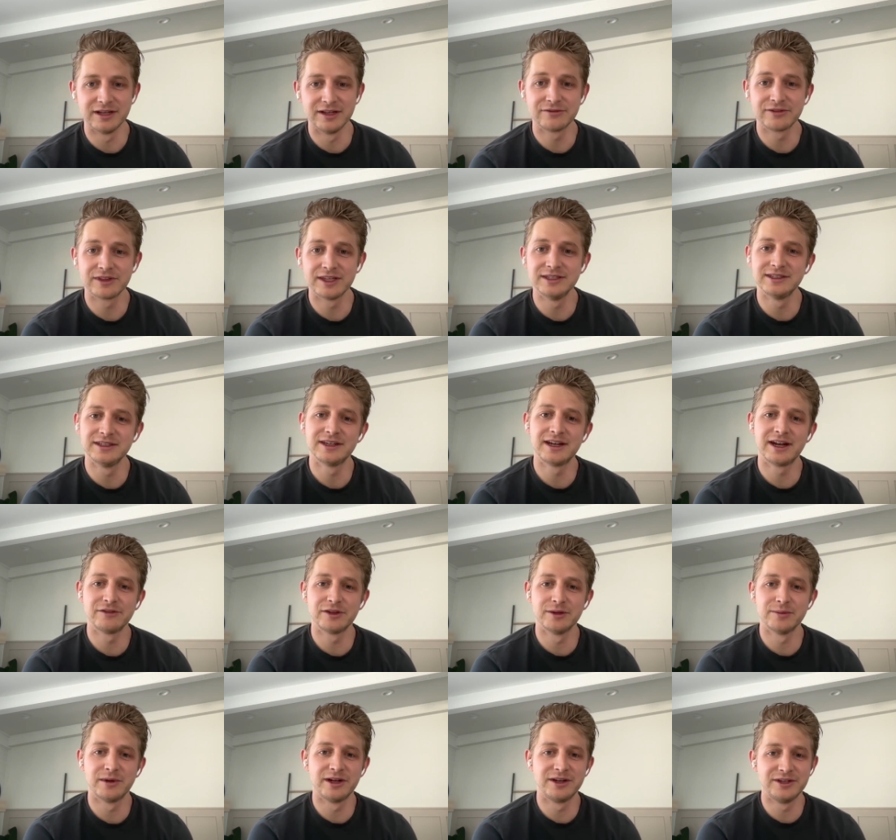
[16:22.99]
If they did have
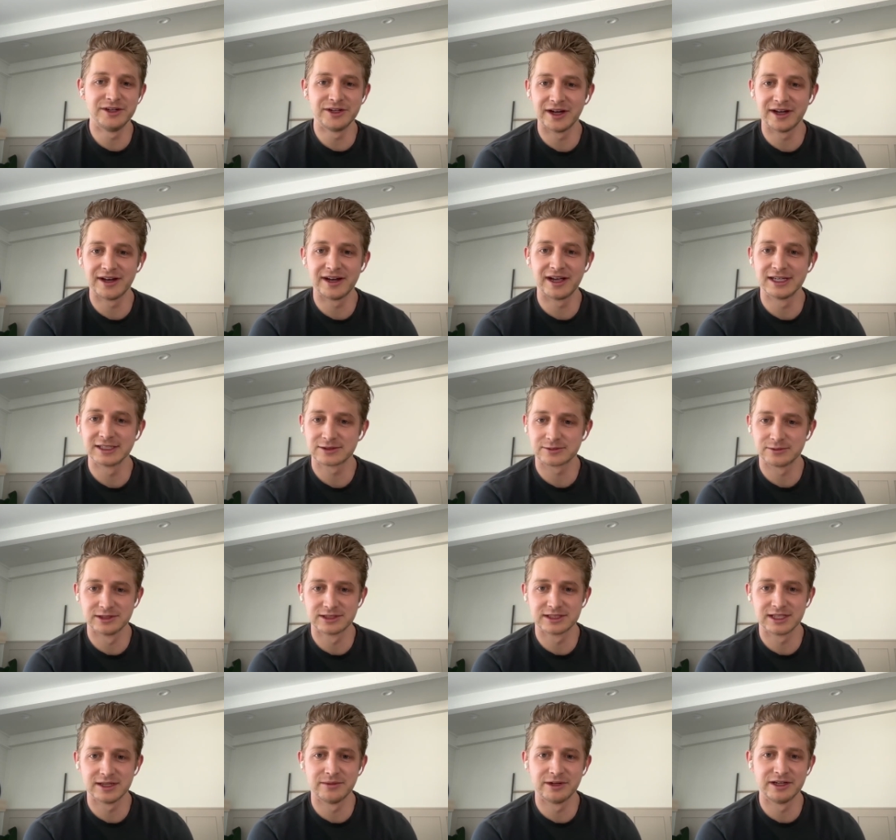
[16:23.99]
the money, you got to ask, where's
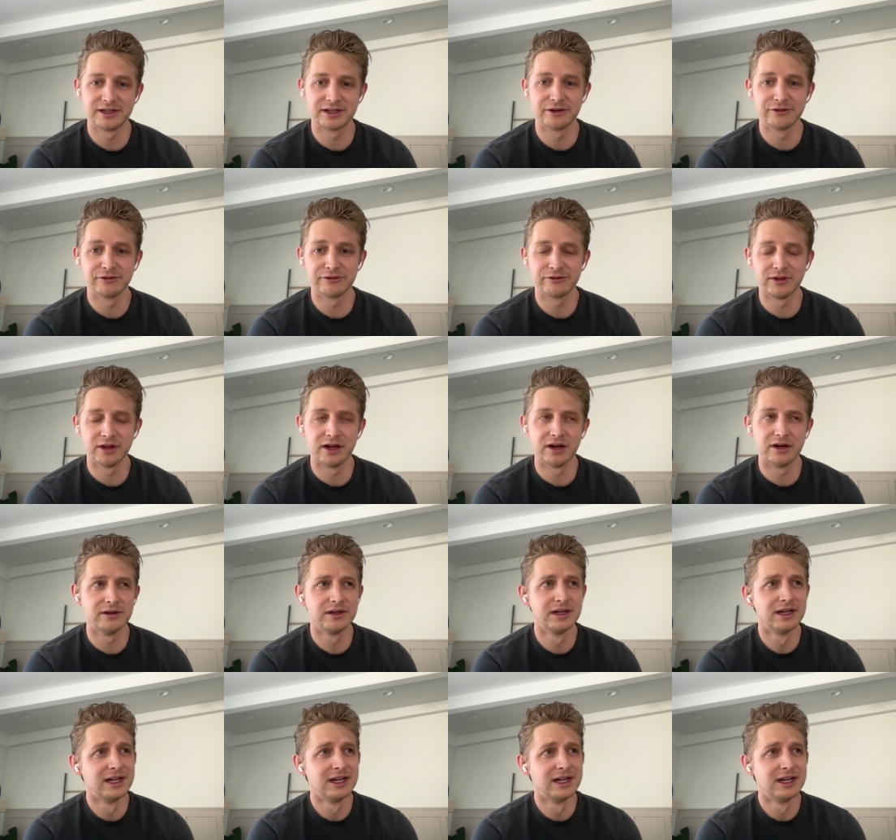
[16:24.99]
that money going to flow?